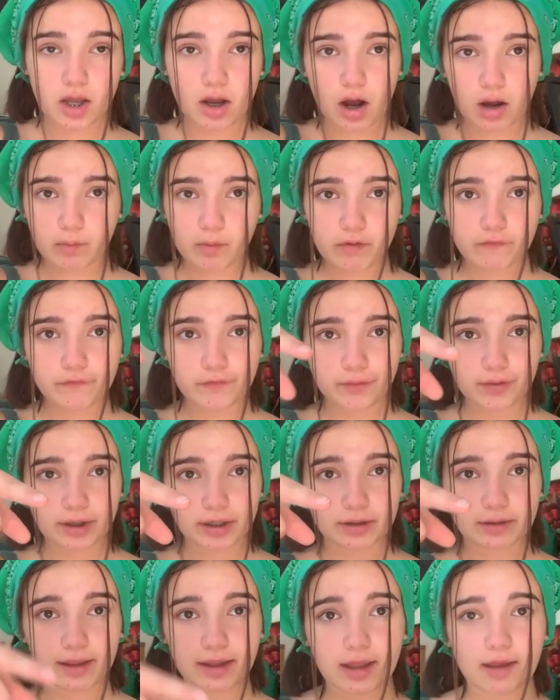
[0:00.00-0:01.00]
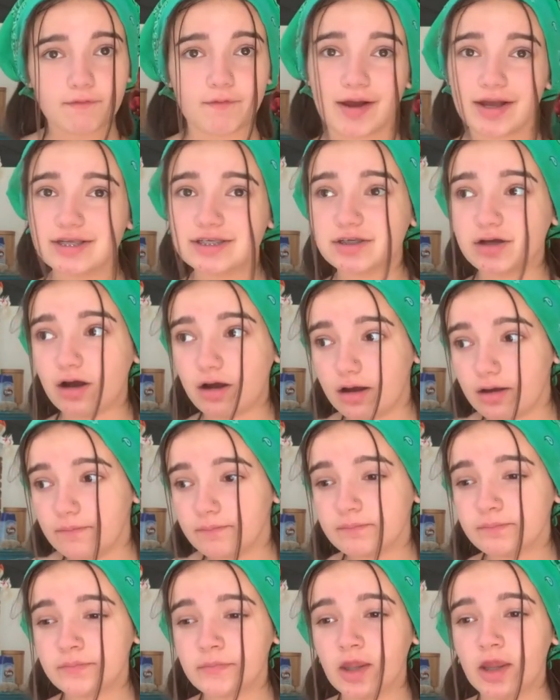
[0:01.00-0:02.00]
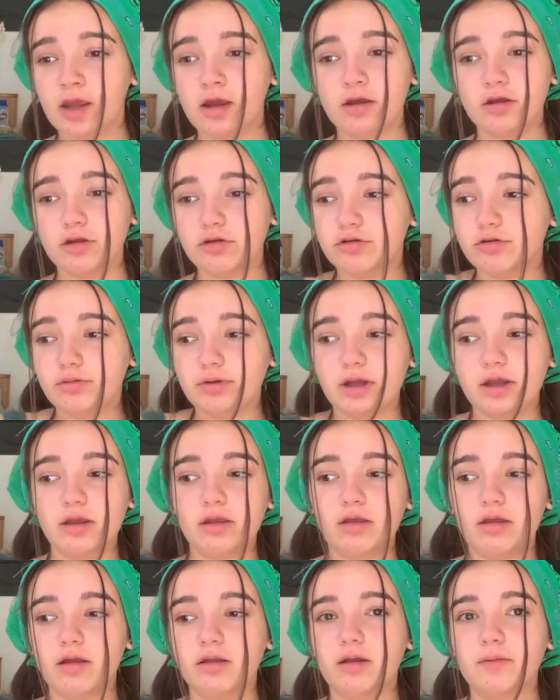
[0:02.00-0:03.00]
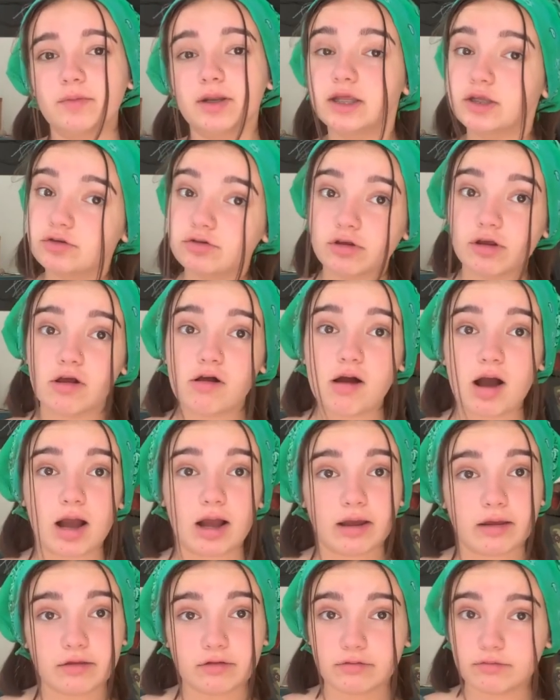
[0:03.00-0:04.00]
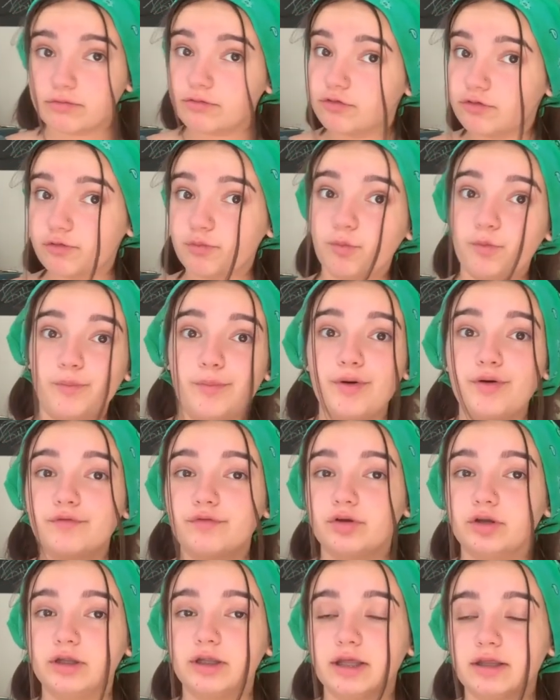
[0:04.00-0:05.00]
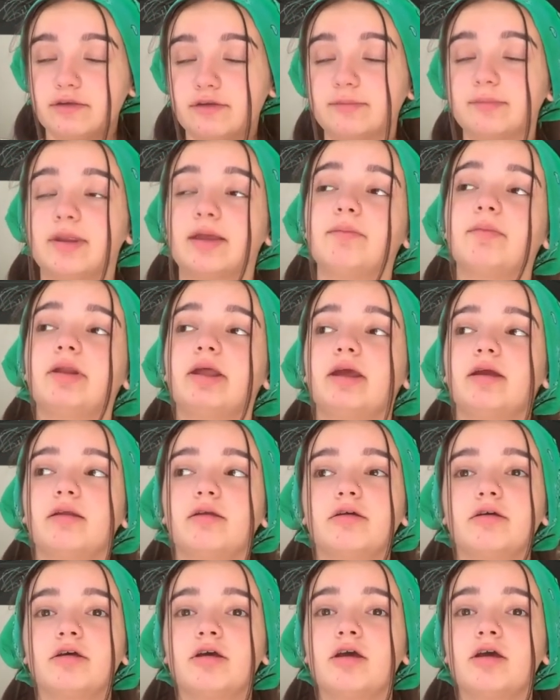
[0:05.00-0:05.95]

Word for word: I'm all for it. Like if I saw you doing a lemonade sale, I'd swoop over and get some lemonade.